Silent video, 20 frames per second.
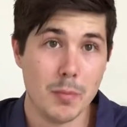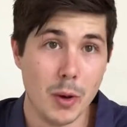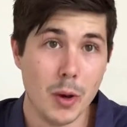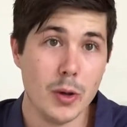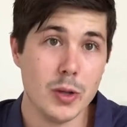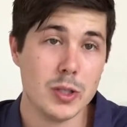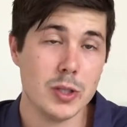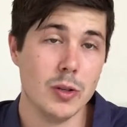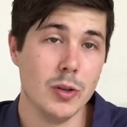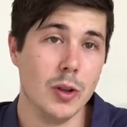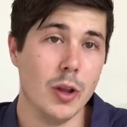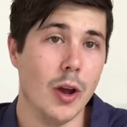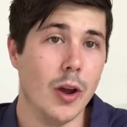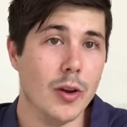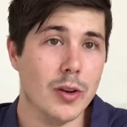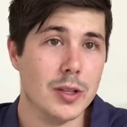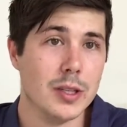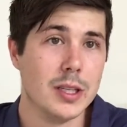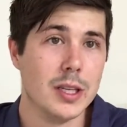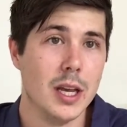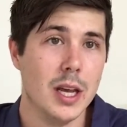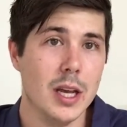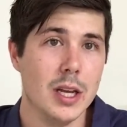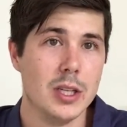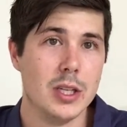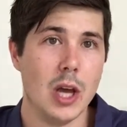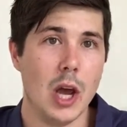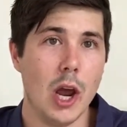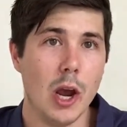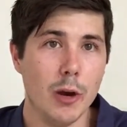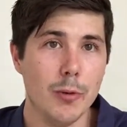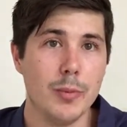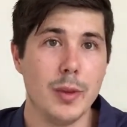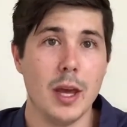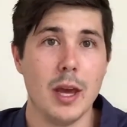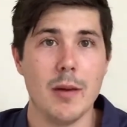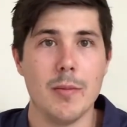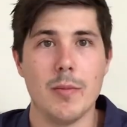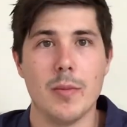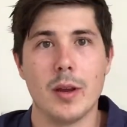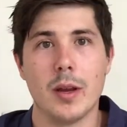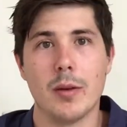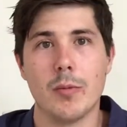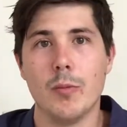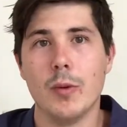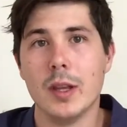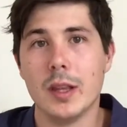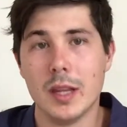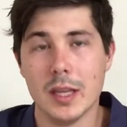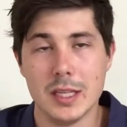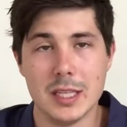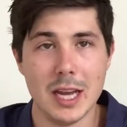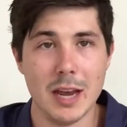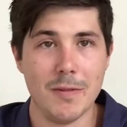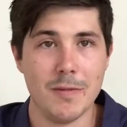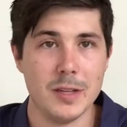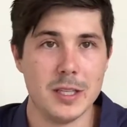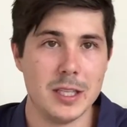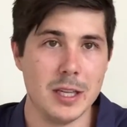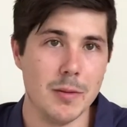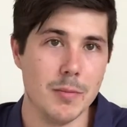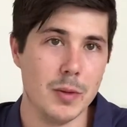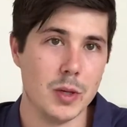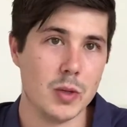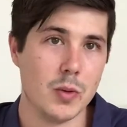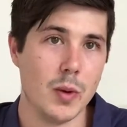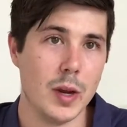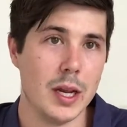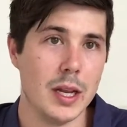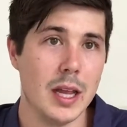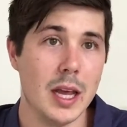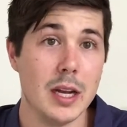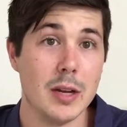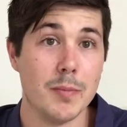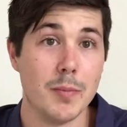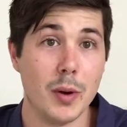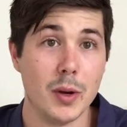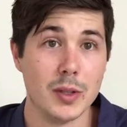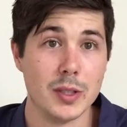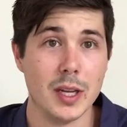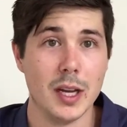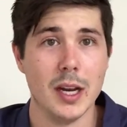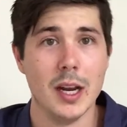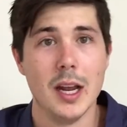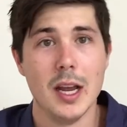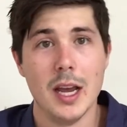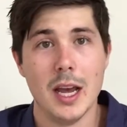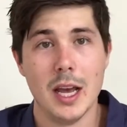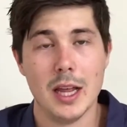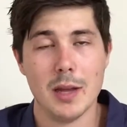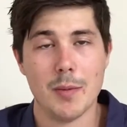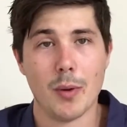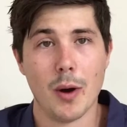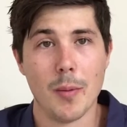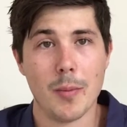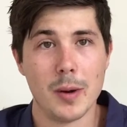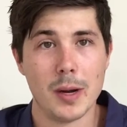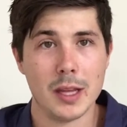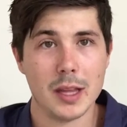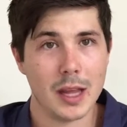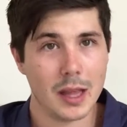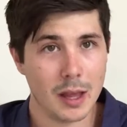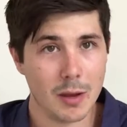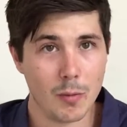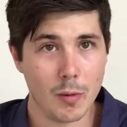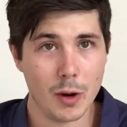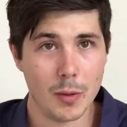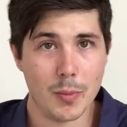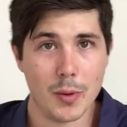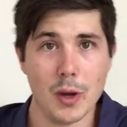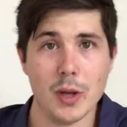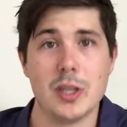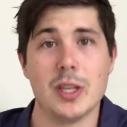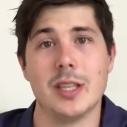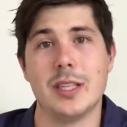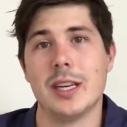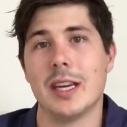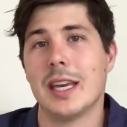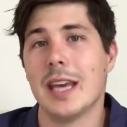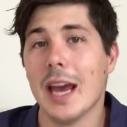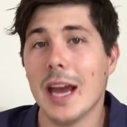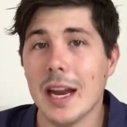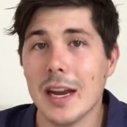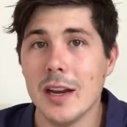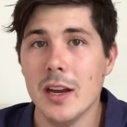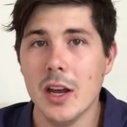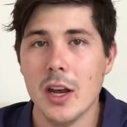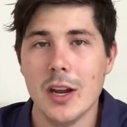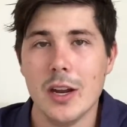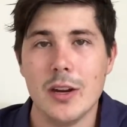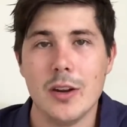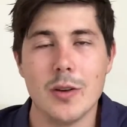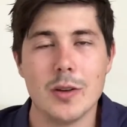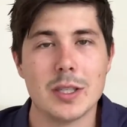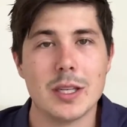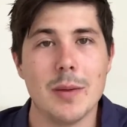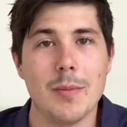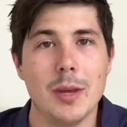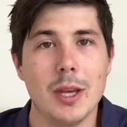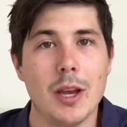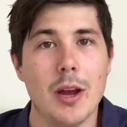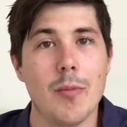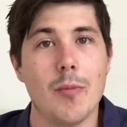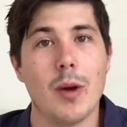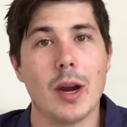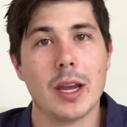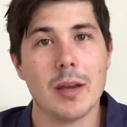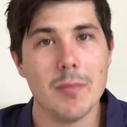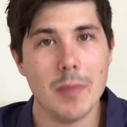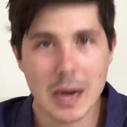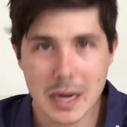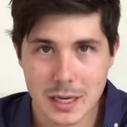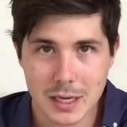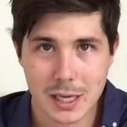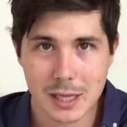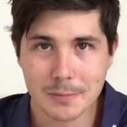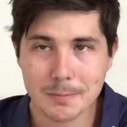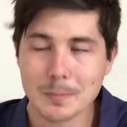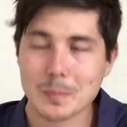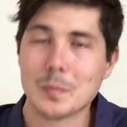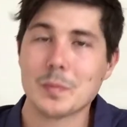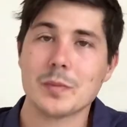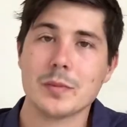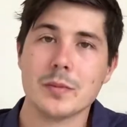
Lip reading: personal loans to help them with the deficit between their deposit and the property that they want to purchase. Again, not something I'm recommending,